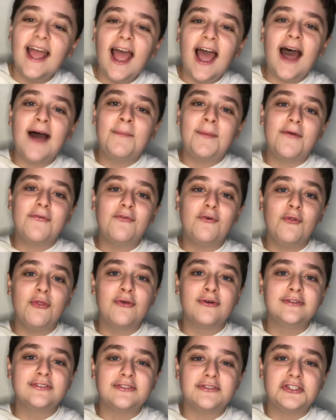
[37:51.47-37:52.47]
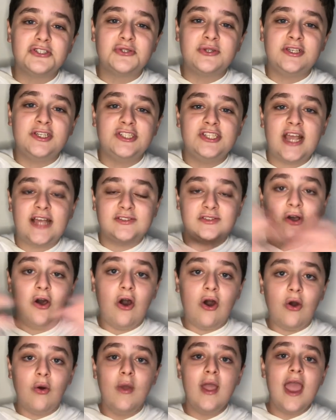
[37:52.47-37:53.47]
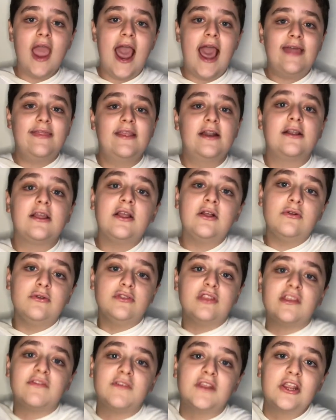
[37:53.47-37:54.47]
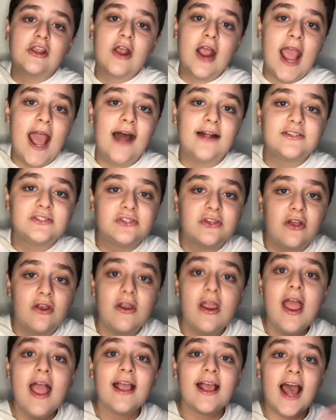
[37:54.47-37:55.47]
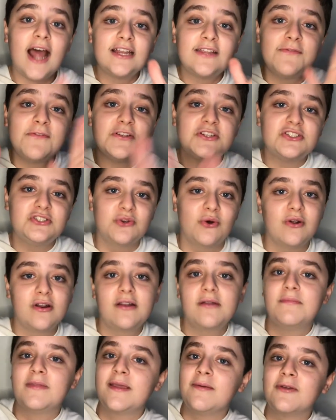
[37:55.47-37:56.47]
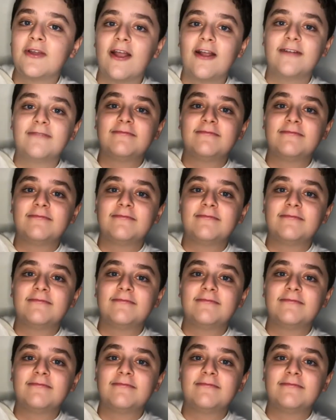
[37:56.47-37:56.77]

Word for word: uh, my full thoughts on the trilogy as a whole and then I'll conclude this video out. So cut to future Jordan, here we go.